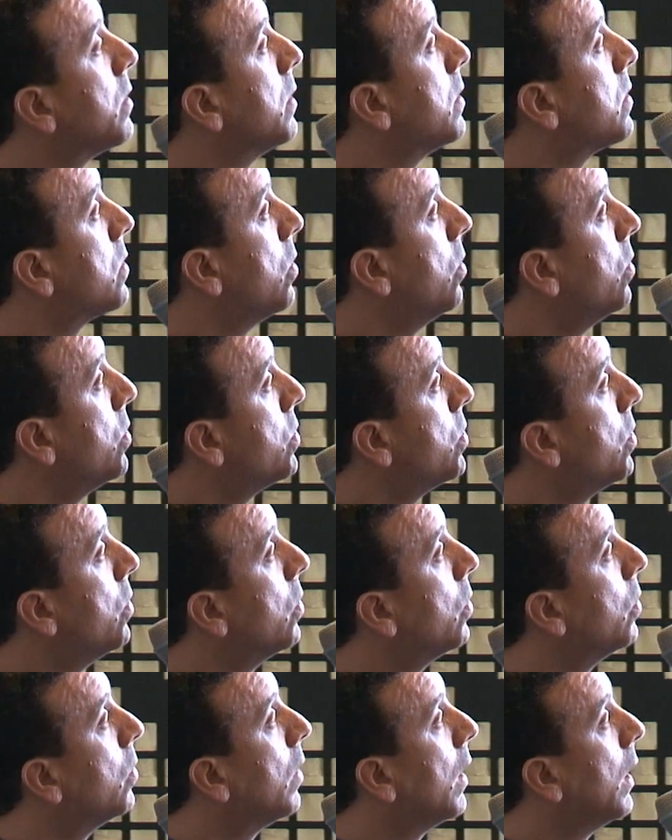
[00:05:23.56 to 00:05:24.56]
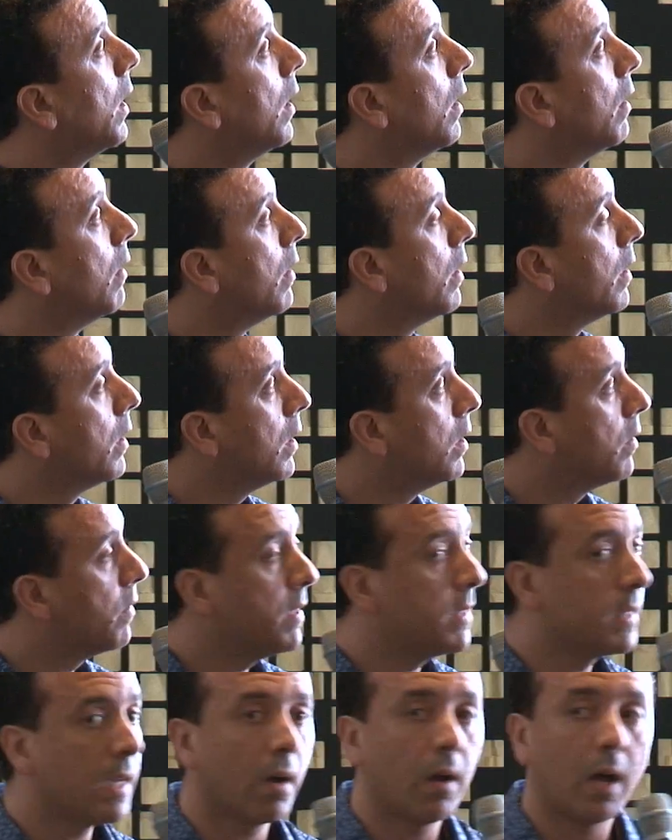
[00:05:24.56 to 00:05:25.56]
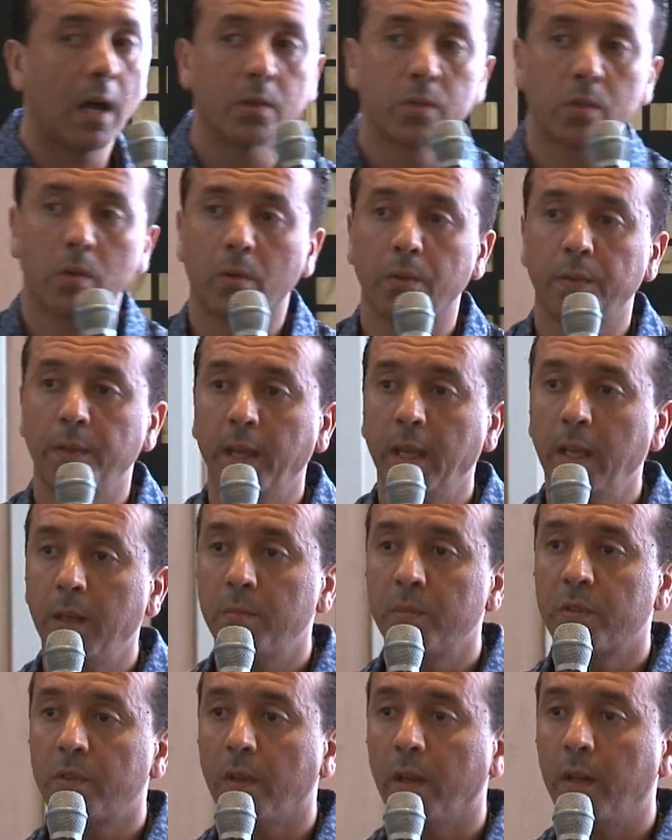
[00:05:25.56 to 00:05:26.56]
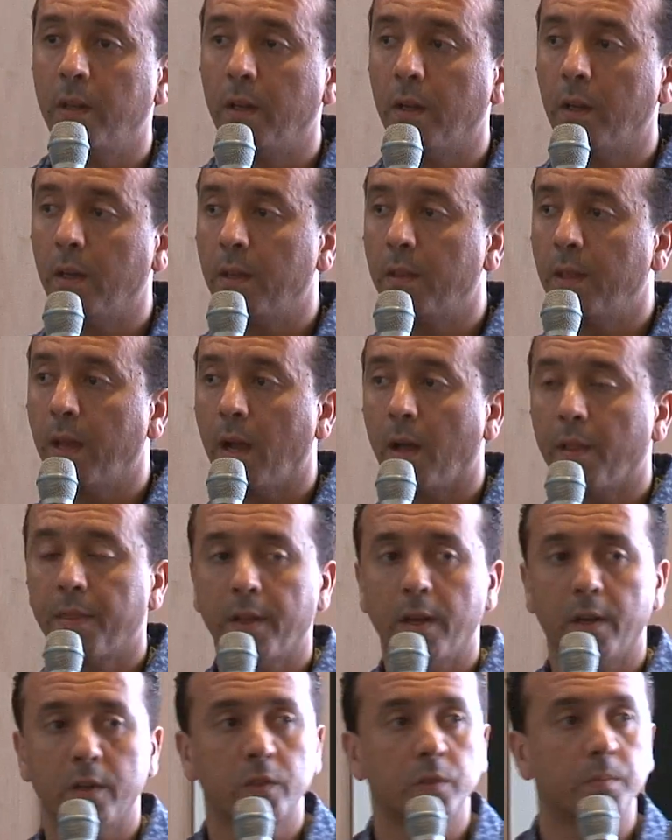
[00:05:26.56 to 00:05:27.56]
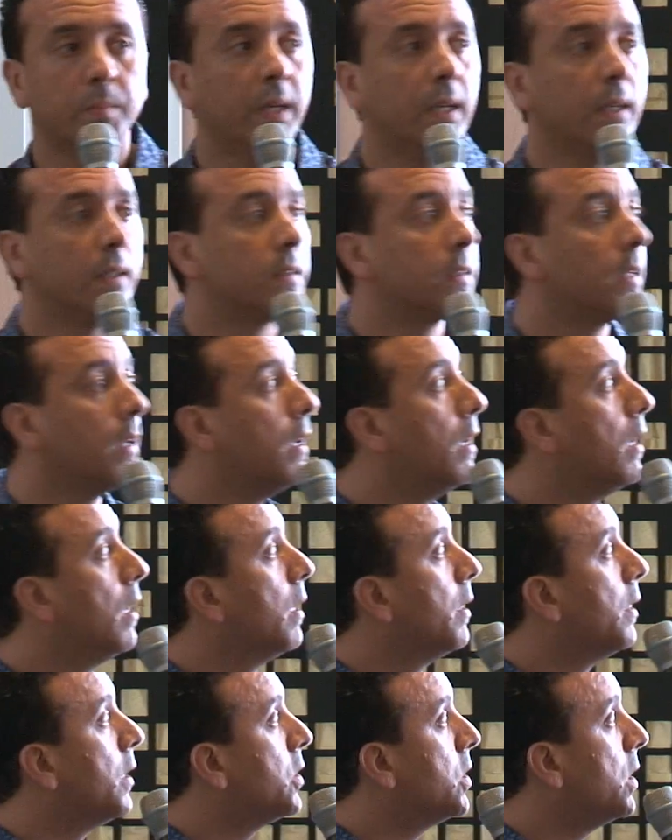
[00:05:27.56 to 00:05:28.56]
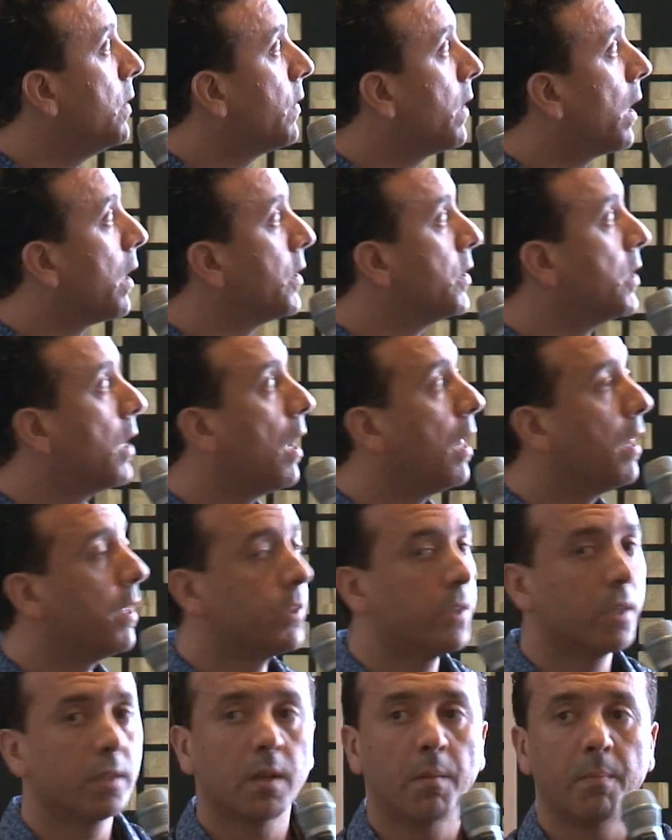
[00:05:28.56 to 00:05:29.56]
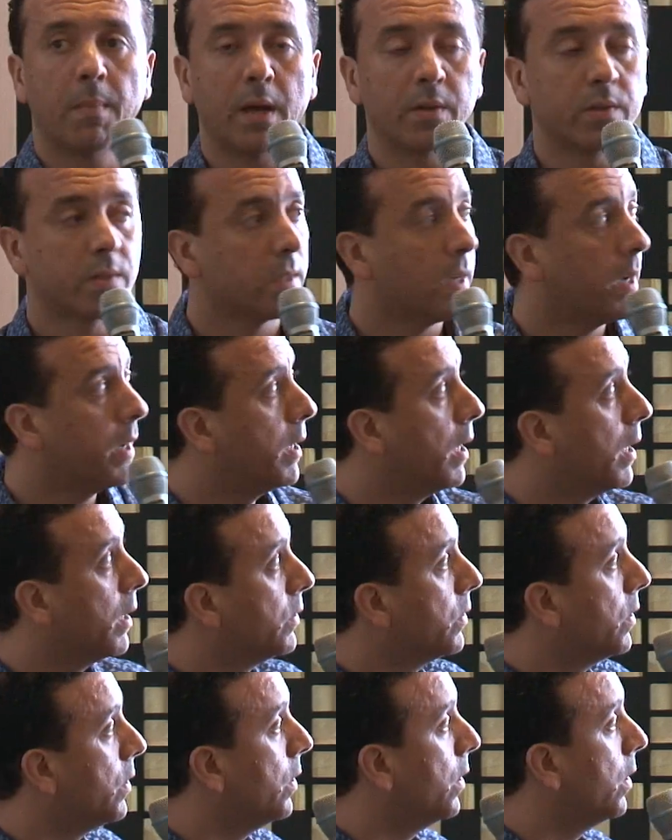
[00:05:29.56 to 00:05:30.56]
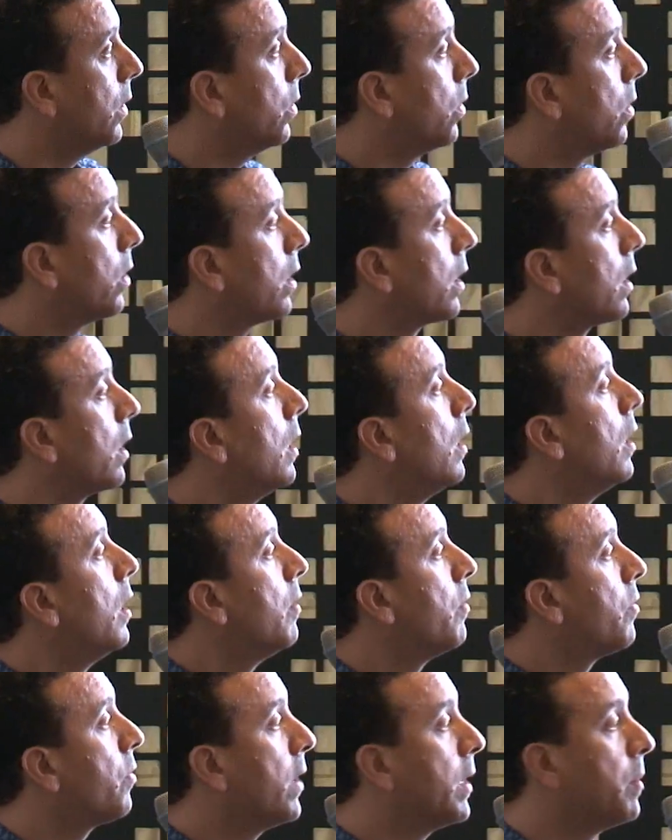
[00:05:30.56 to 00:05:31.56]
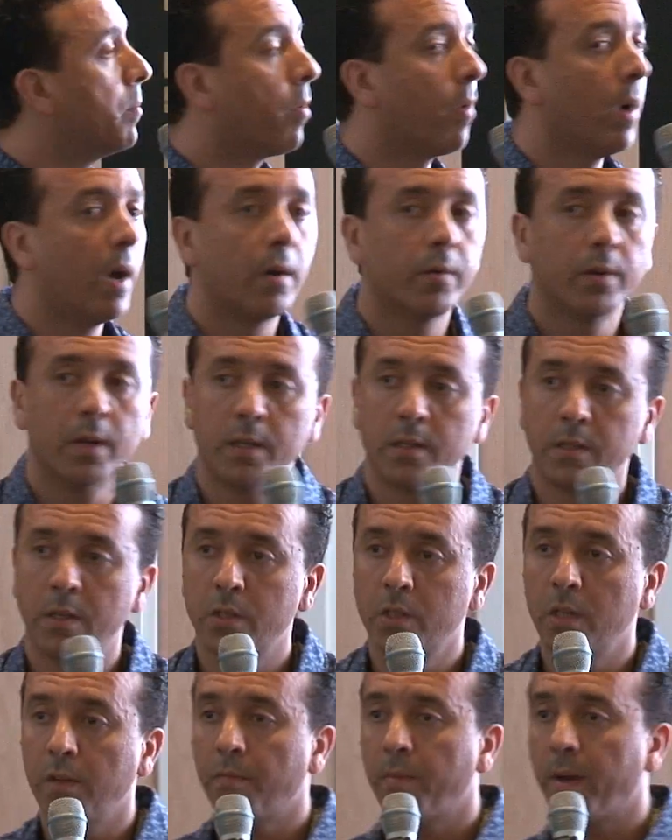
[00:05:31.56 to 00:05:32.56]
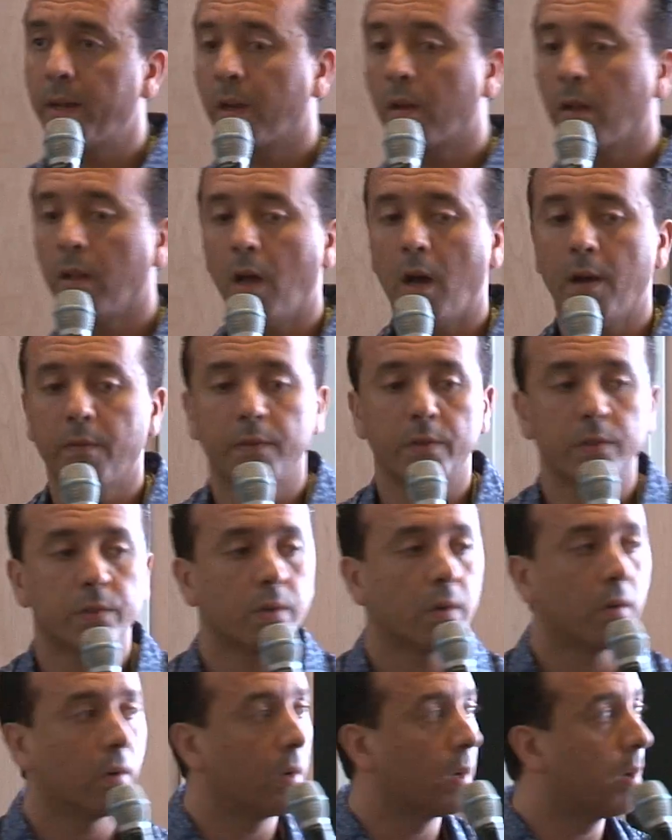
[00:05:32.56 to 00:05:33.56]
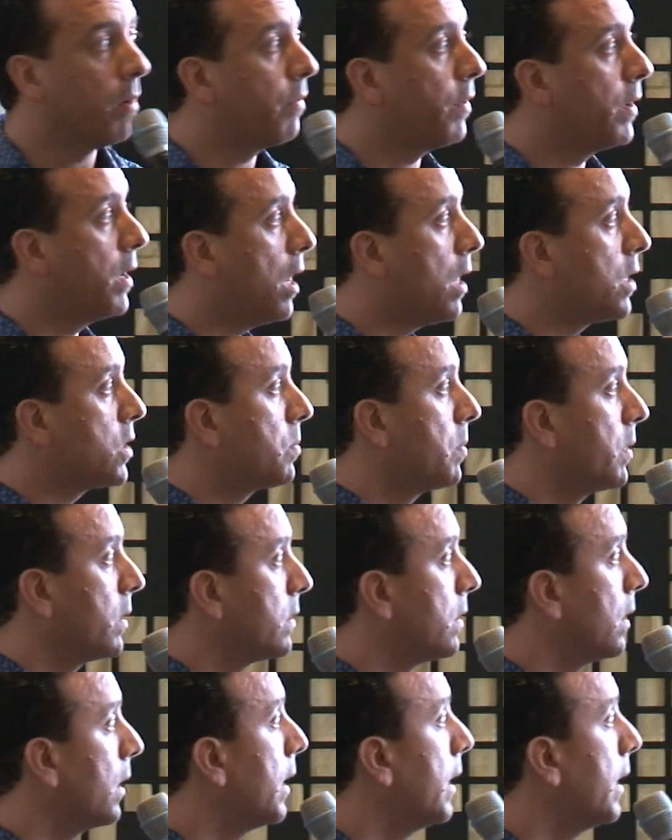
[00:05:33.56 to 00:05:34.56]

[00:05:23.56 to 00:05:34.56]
it's who's who. These are household names in the healthcare space. The chief cardiologist at Mount Sinai in New York. Fred Brown is the chief medical officer of Griffin Hospitals in